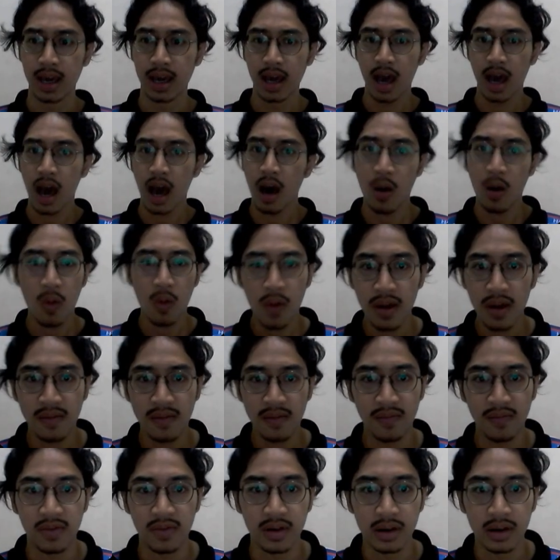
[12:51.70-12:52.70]

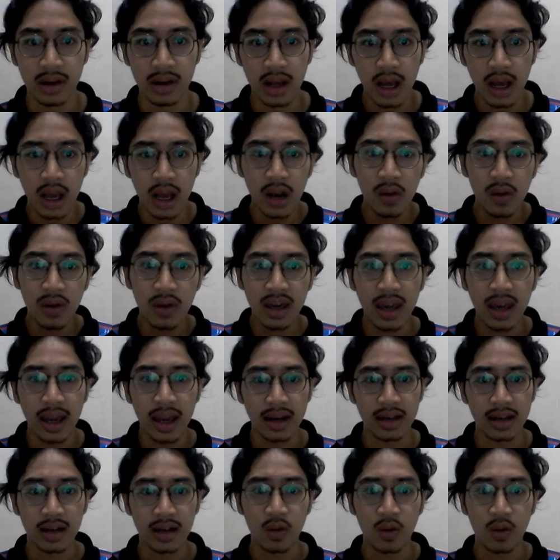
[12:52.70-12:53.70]
However, looking at
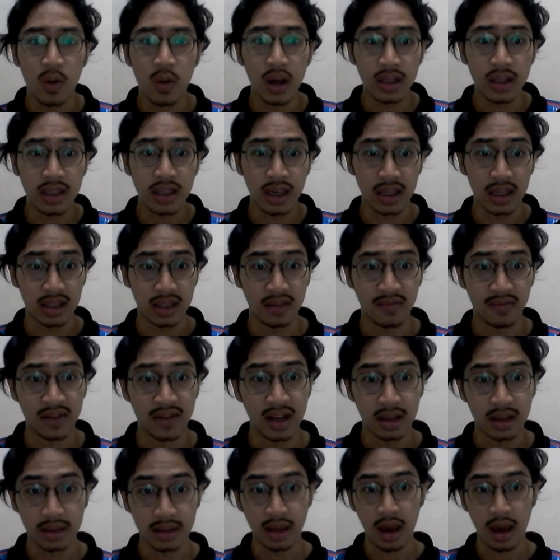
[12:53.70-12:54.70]
the quantitative
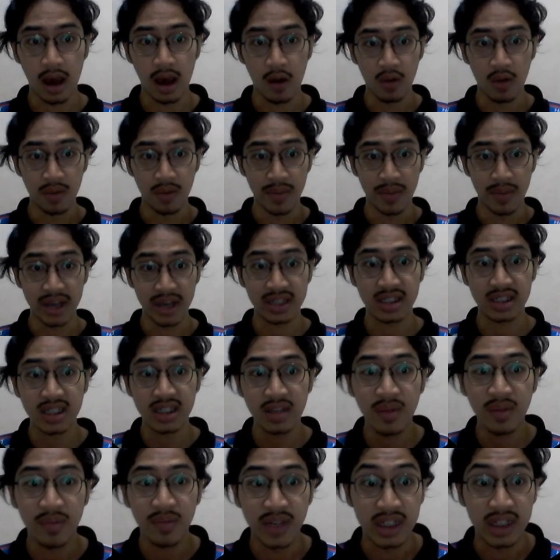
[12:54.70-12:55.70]
data, our
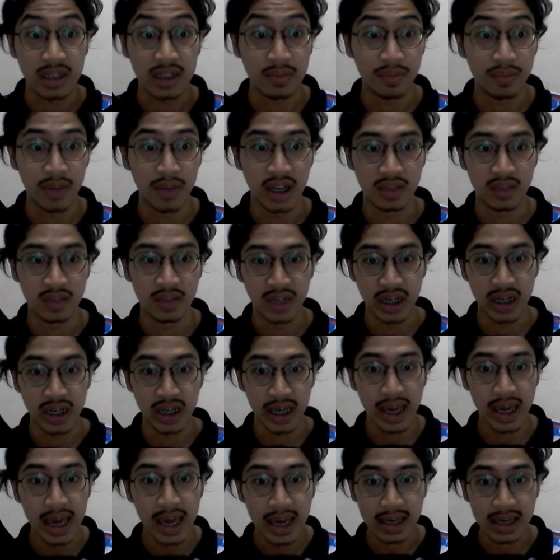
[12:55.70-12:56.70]
maximum displacement
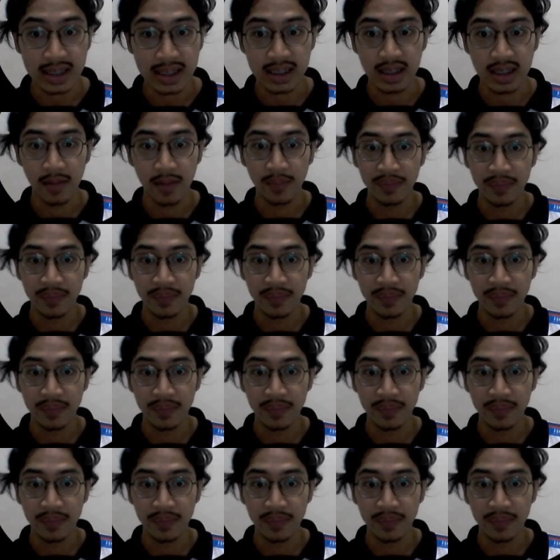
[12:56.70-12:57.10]
is